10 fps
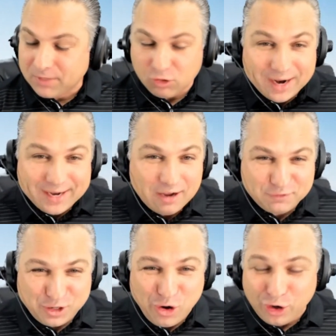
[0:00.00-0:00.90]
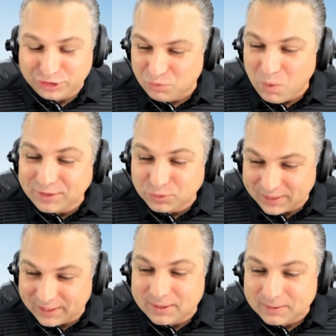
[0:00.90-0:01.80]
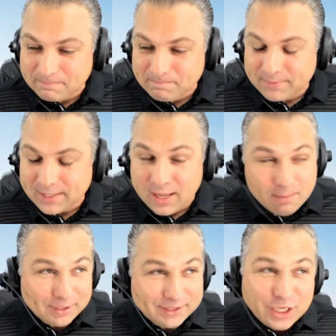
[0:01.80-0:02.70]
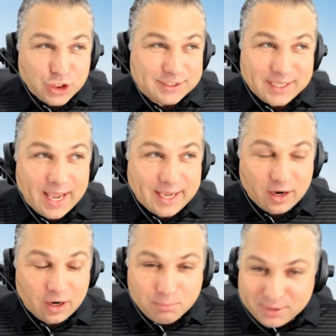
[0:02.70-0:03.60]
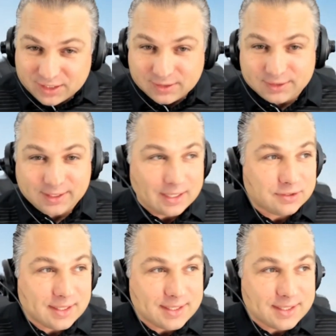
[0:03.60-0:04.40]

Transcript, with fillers: right after Carson Wentz week. But they should take care of business against the